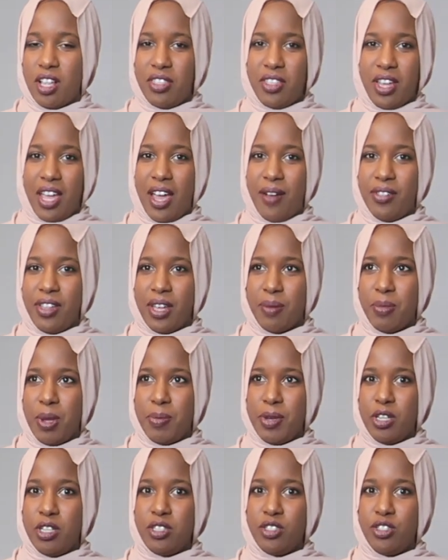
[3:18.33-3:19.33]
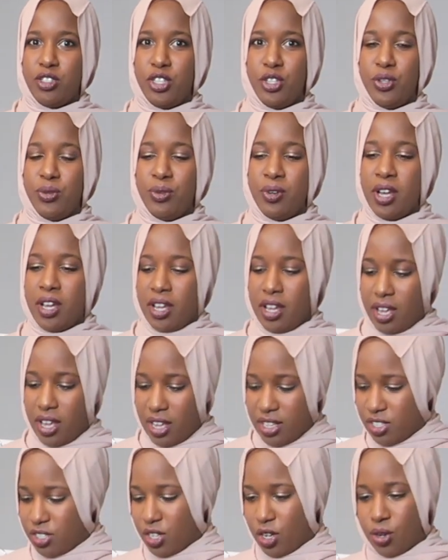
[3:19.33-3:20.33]
I think I have like maybe two,
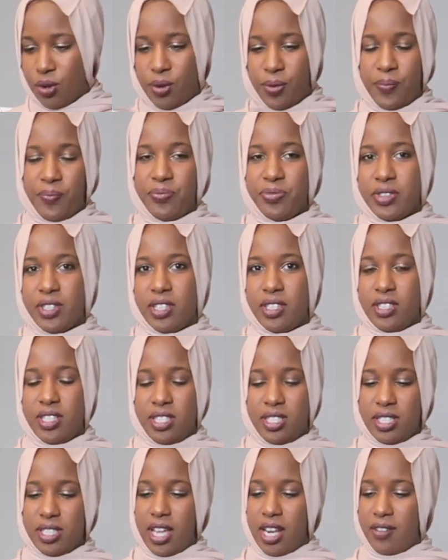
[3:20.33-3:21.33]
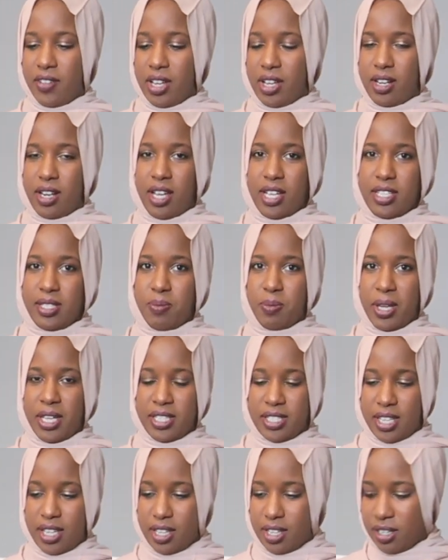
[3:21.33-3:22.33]
so this is kind of like a nice
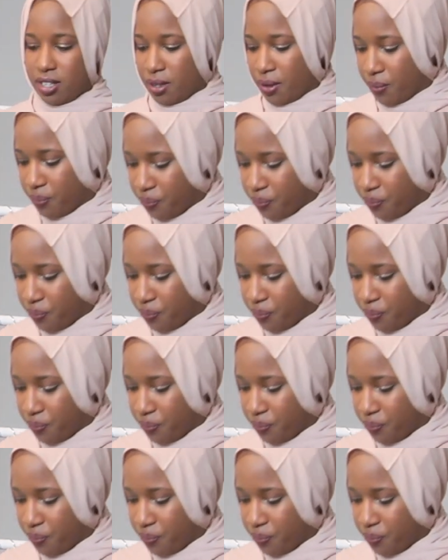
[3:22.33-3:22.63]
basic.